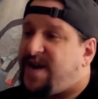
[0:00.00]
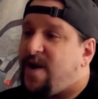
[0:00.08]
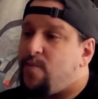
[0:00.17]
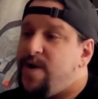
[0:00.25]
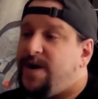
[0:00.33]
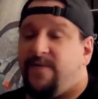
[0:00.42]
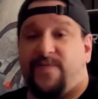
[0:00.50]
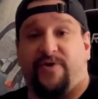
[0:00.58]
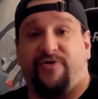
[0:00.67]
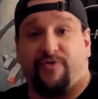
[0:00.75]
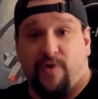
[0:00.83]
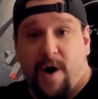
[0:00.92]
let's get rid of the
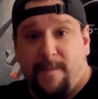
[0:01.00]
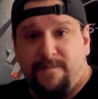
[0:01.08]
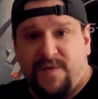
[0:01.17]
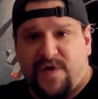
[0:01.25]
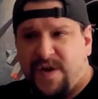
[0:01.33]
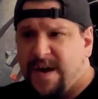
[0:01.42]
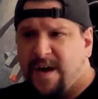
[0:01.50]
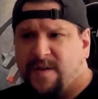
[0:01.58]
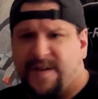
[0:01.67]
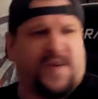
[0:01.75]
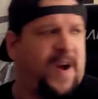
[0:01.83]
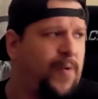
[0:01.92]
drums,
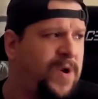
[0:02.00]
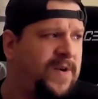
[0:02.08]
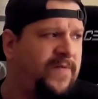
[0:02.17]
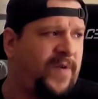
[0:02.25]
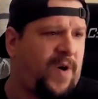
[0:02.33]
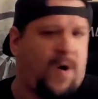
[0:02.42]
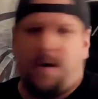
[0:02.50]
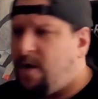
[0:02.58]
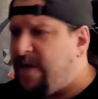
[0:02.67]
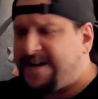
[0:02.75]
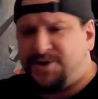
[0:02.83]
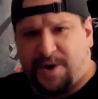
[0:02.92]
let's get rid of
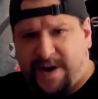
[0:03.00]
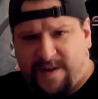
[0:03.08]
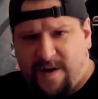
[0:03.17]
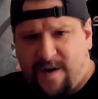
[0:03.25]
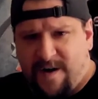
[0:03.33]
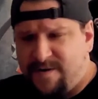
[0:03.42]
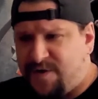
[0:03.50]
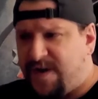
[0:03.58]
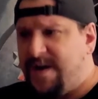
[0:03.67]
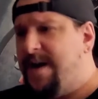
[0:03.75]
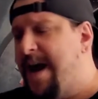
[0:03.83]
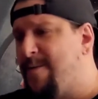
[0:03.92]
all electric
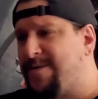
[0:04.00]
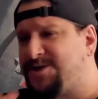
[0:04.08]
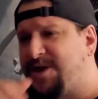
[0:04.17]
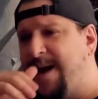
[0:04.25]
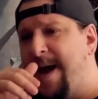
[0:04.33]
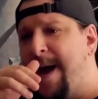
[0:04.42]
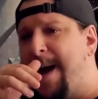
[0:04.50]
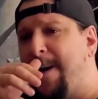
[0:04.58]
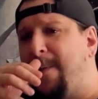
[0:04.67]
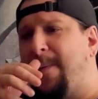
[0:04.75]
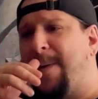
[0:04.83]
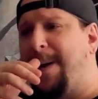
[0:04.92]
guitars, and we're just going to
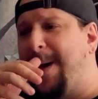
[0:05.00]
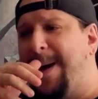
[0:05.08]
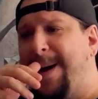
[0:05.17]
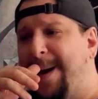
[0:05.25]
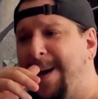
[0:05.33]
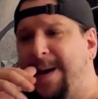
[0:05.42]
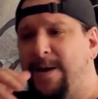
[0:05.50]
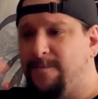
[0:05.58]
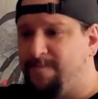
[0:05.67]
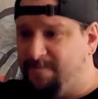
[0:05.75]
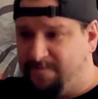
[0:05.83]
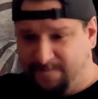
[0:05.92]
have an
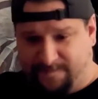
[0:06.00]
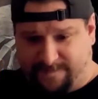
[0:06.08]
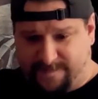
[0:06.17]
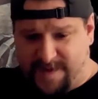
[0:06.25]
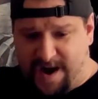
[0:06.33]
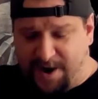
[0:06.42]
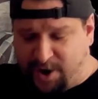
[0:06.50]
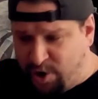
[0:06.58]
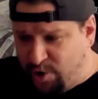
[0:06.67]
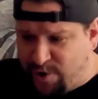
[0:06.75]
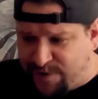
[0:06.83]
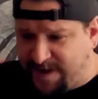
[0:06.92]

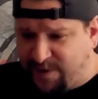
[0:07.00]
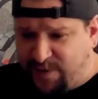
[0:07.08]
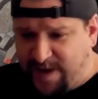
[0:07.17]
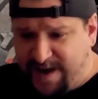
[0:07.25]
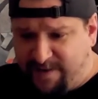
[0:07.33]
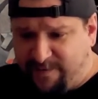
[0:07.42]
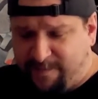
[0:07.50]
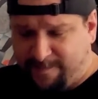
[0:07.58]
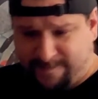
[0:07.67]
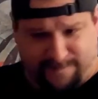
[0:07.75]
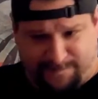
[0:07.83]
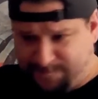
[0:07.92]
acoustic thing
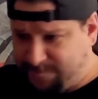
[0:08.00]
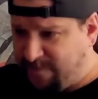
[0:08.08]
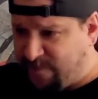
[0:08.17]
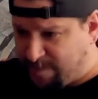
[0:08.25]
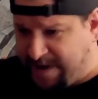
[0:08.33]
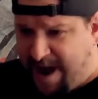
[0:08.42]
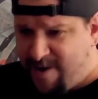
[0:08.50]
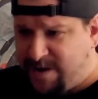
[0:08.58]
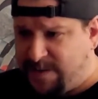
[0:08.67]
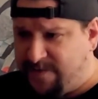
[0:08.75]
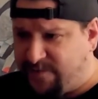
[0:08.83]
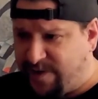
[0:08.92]
from
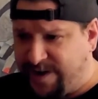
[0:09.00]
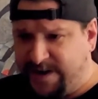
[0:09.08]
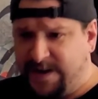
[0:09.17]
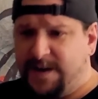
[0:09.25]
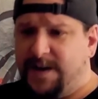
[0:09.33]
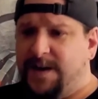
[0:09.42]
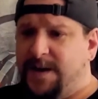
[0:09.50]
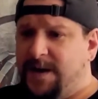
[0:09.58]
Kerry Livgren,